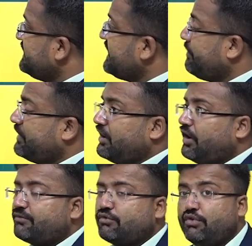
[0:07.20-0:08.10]
the chapter
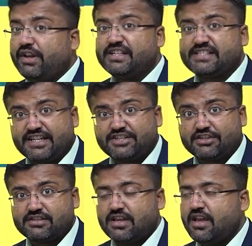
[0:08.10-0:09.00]
of conic
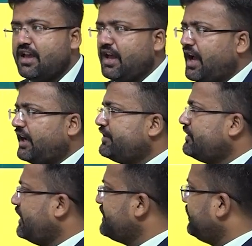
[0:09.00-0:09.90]
sections. And today is